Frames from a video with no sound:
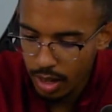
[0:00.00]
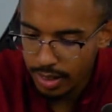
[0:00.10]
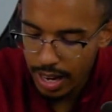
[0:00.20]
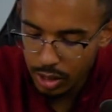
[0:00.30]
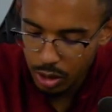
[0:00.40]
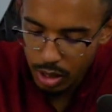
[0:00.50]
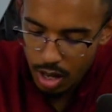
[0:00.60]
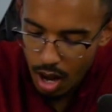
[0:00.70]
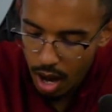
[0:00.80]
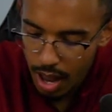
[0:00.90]
That should
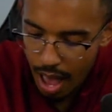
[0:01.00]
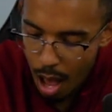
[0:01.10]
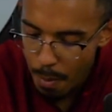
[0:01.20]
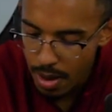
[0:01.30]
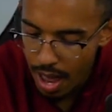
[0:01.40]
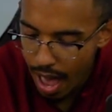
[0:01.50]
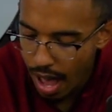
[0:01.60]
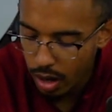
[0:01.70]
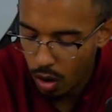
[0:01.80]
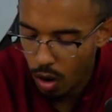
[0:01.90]
not happen
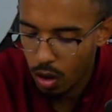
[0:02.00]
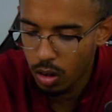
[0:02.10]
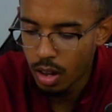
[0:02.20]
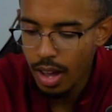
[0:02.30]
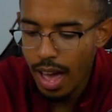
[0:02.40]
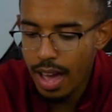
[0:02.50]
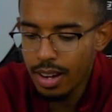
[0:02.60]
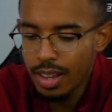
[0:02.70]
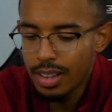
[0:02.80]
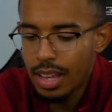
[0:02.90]
at all.
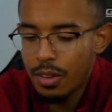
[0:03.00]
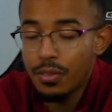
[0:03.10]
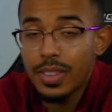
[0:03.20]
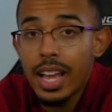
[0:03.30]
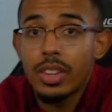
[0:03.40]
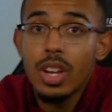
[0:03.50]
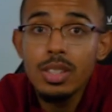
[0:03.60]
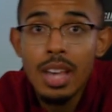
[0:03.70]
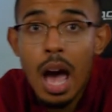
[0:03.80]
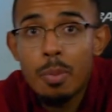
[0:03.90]
And if that
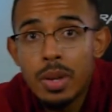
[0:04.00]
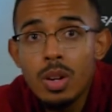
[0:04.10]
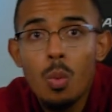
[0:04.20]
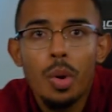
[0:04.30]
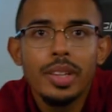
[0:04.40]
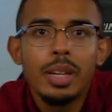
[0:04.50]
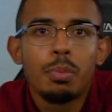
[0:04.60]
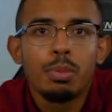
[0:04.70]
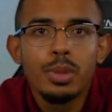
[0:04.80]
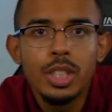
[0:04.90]
does happen, well,
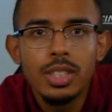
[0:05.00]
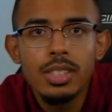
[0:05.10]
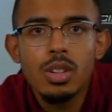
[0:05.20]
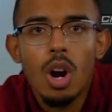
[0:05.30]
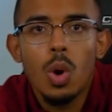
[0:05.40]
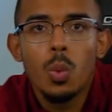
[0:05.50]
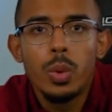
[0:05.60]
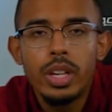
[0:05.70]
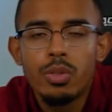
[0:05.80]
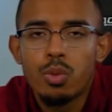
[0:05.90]
that breaches our
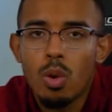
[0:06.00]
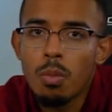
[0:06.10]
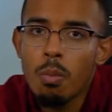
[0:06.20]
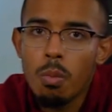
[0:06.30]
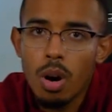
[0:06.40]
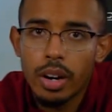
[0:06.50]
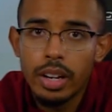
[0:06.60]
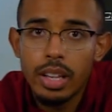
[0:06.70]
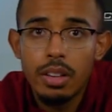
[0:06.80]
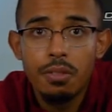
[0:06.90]
weak form
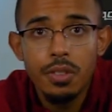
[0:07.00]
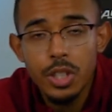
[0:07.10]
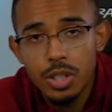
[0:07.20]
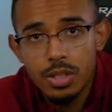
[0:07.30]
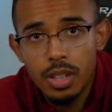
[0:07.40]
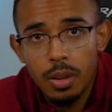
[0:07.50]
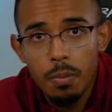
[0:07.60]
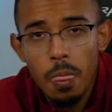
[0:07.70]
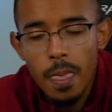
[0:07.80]
market efficiency.